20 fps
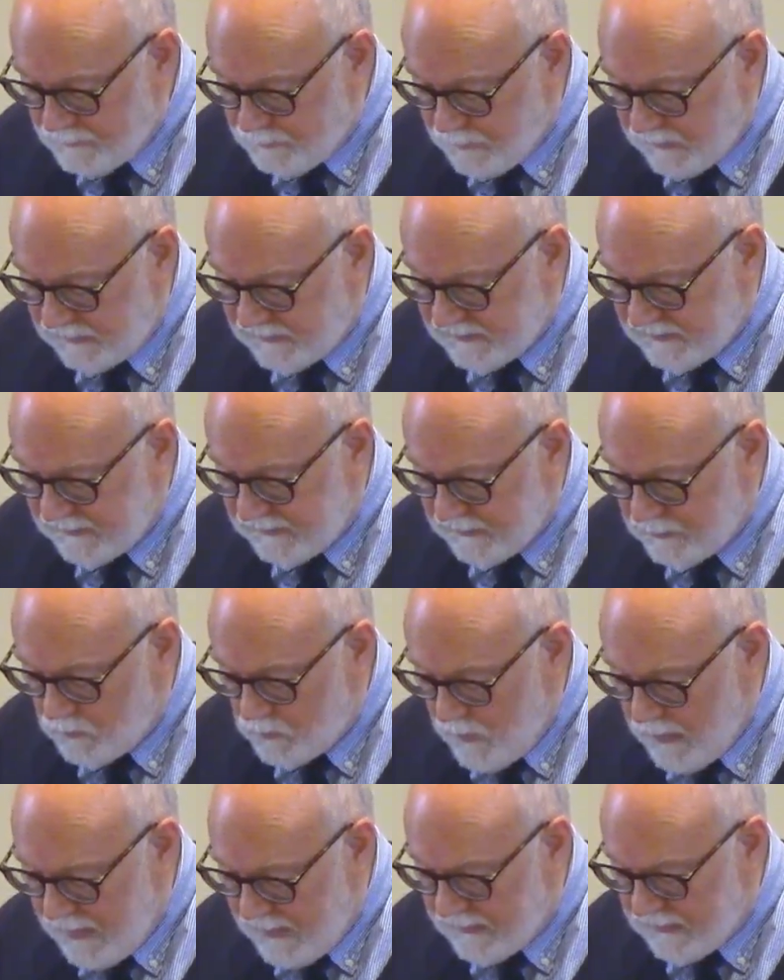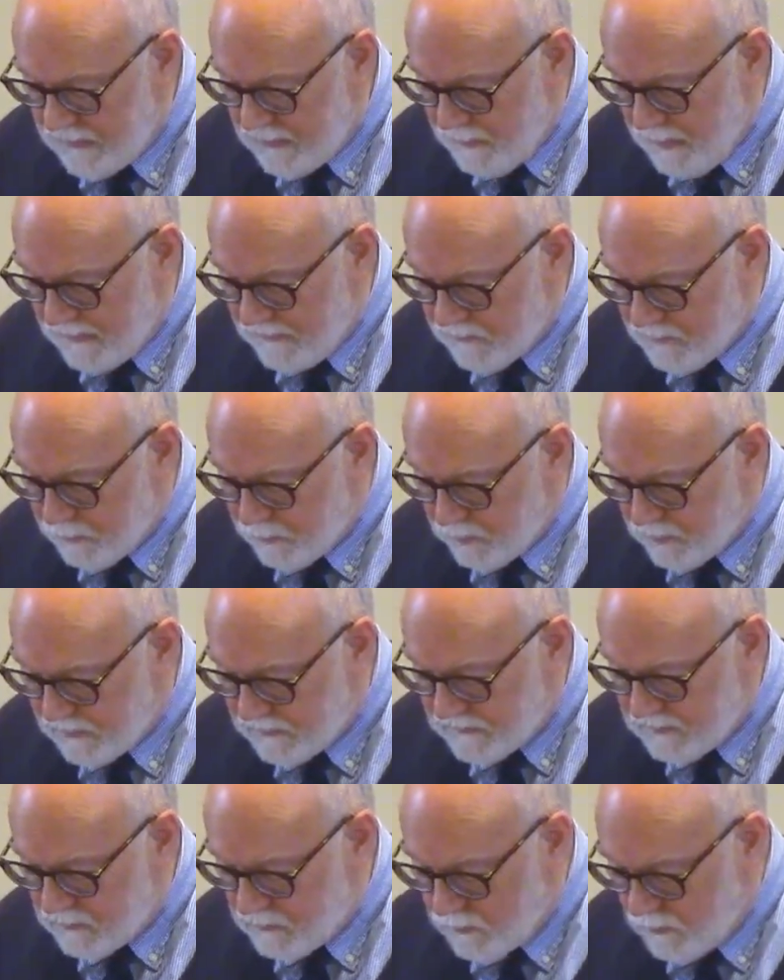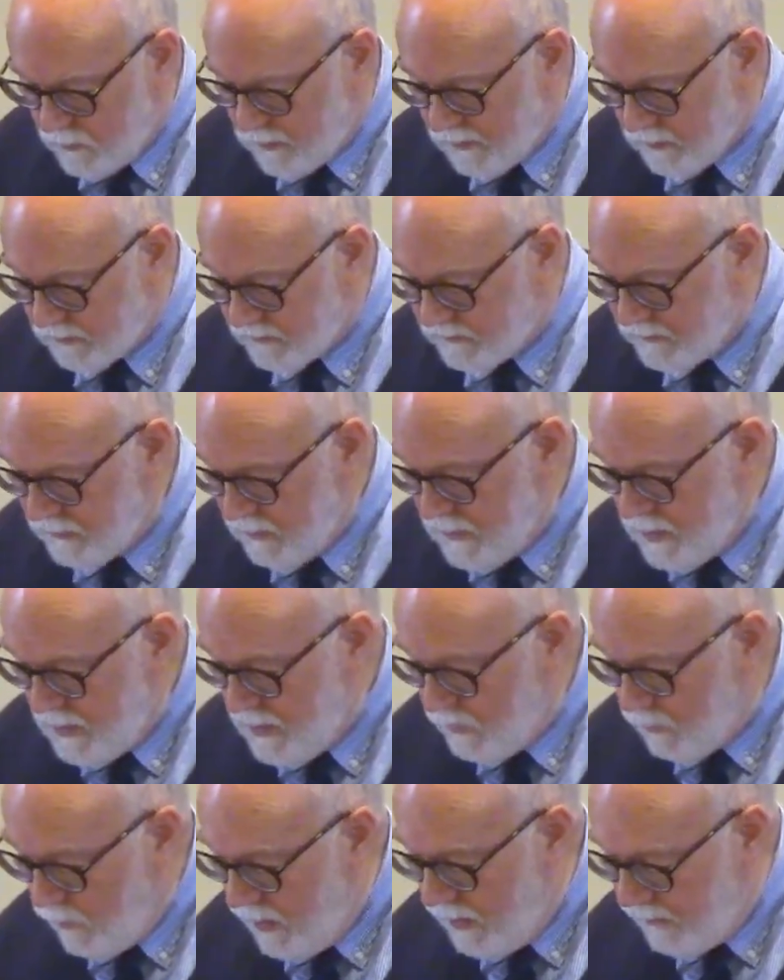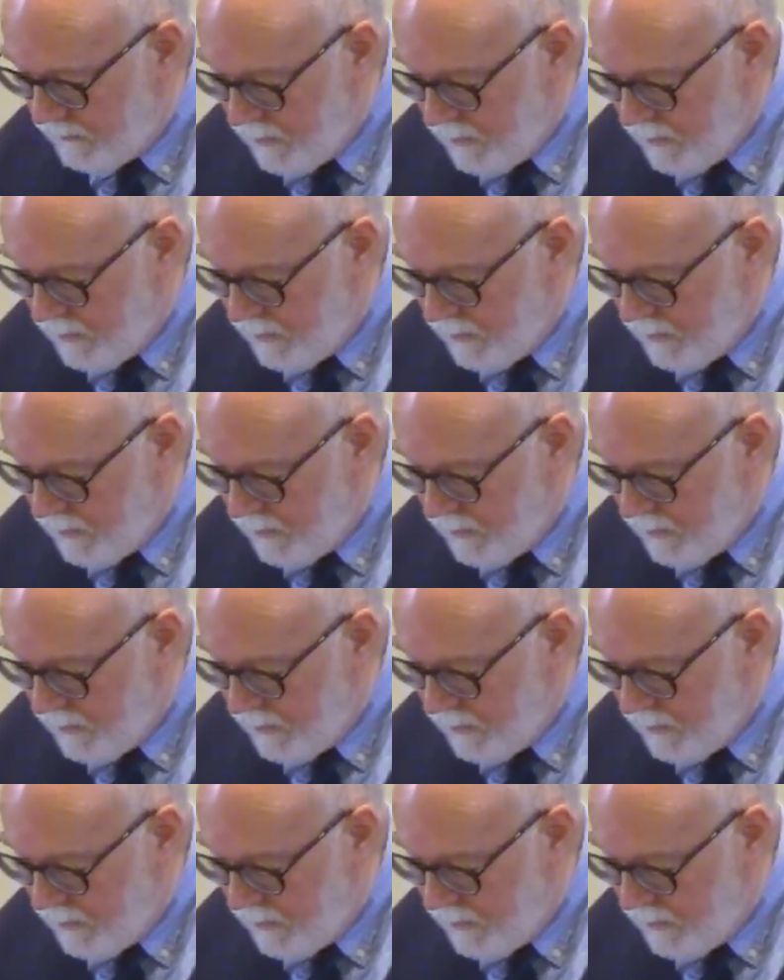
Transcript: be seen waiting about the prison doors, while the